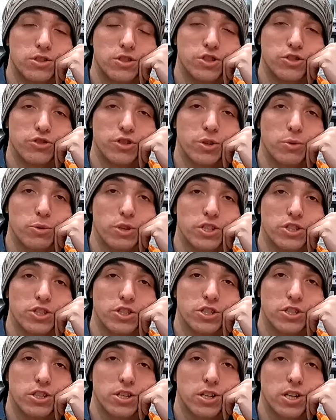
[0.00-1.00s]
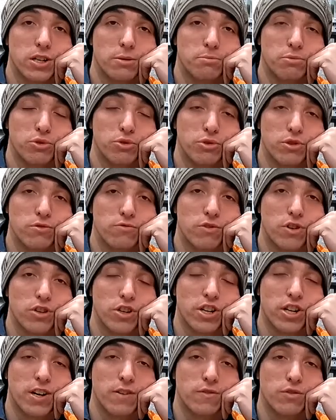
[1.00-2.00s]
during which I pulled the
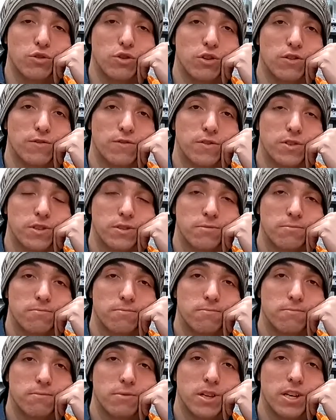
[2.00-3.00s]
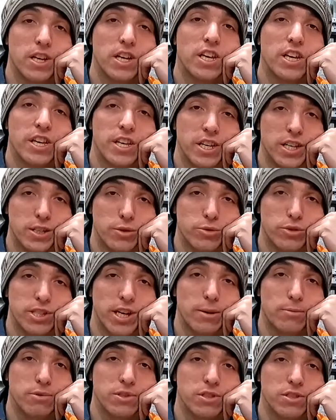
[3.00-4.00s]
rocker cover off. Here's what
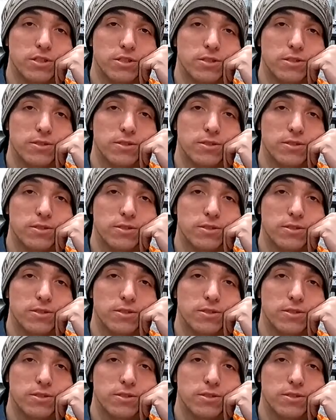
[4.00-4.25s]
happened.